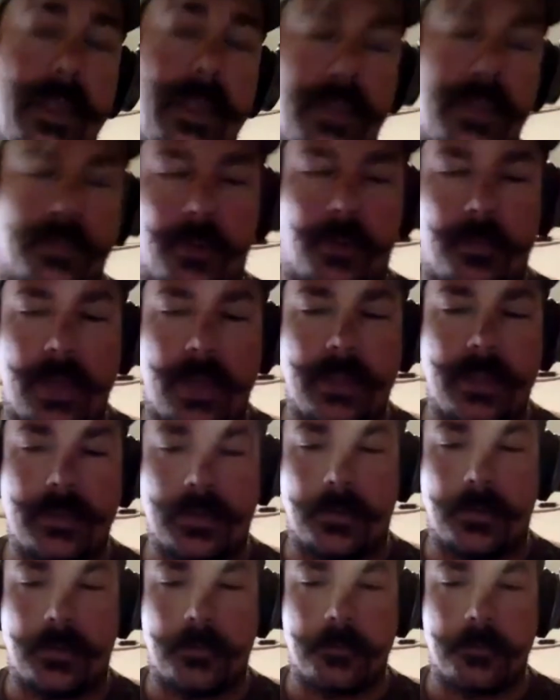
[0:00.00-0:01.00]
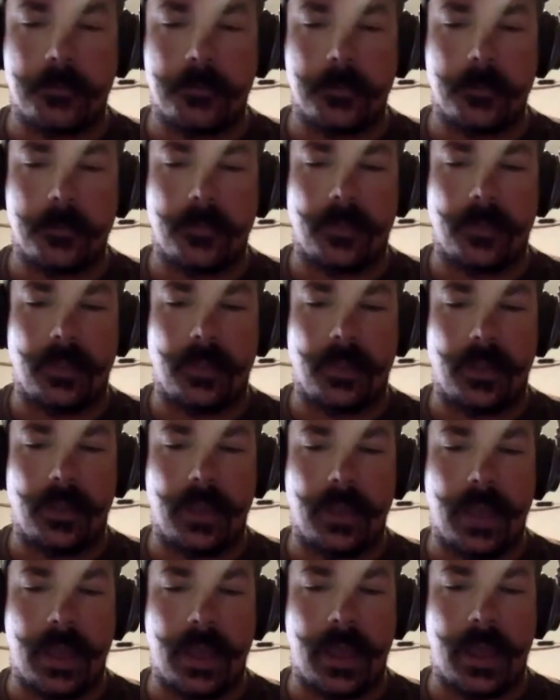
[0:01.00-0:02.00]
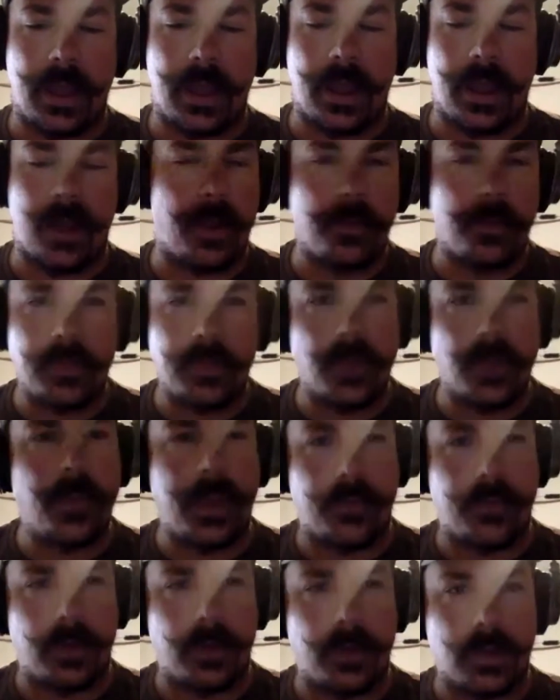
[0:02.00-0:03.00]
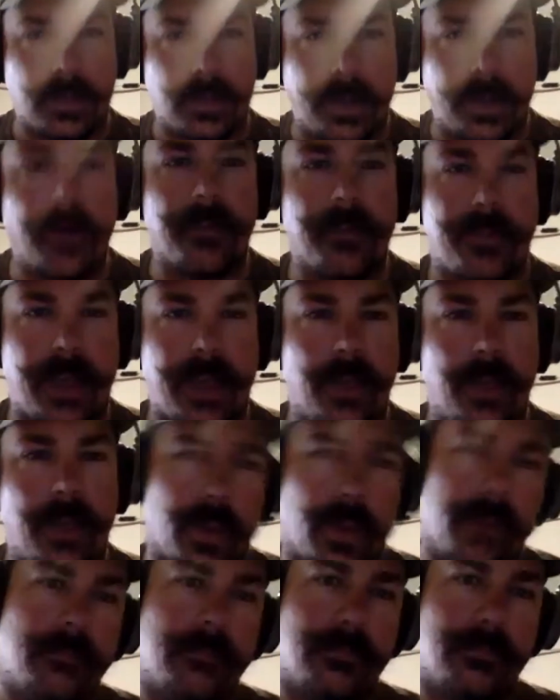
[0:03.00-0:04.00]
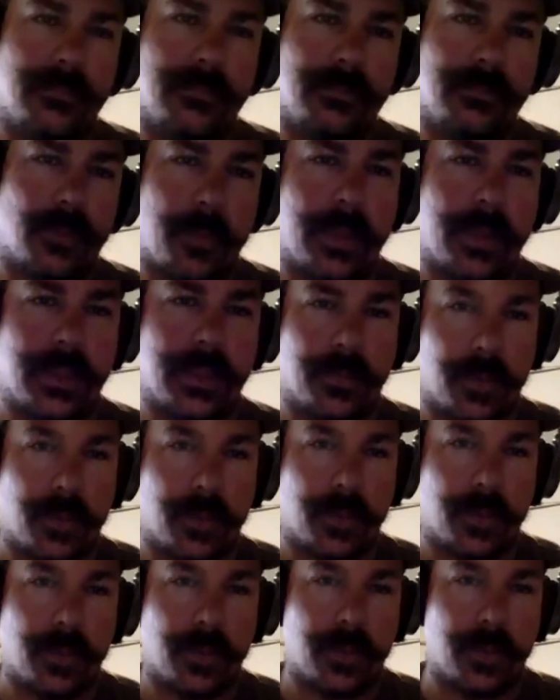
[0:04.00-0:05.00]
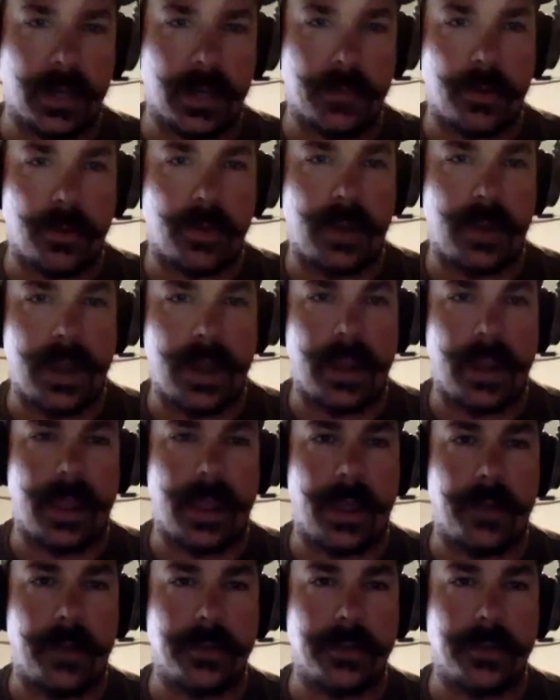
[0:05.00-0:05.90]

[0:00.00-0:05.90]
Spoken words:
The momentum, and I don't think we ever clarified what momentum was. We talked about kinetic energy.